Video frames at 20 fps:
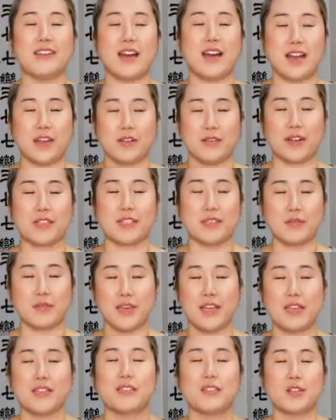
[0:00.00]
I
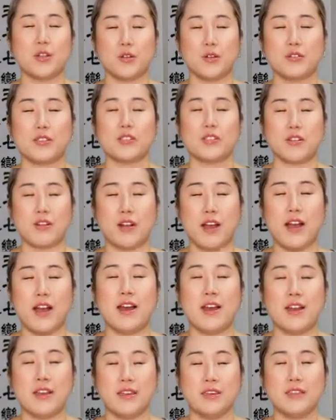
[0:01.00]
recommend closing your
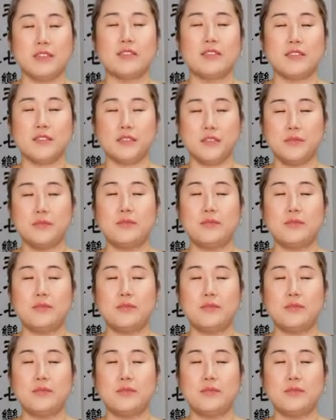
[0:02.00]
eyes.